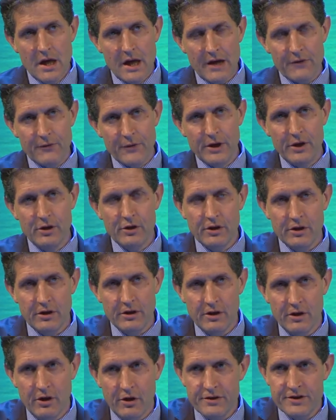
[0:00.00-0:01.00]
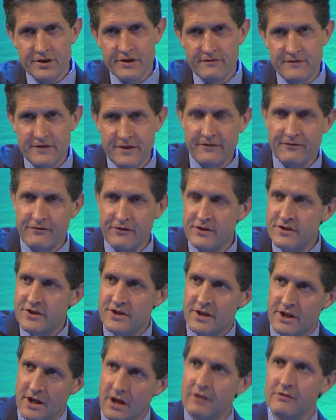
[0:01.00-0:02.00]
If we look at lots of different
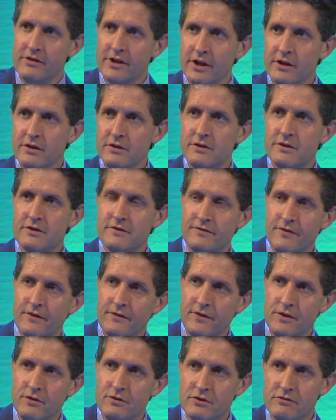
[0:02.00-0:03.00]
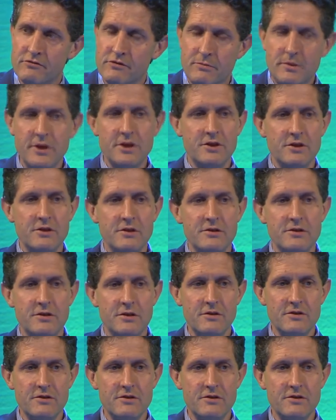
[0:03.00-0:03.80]
scenarios for future emissions,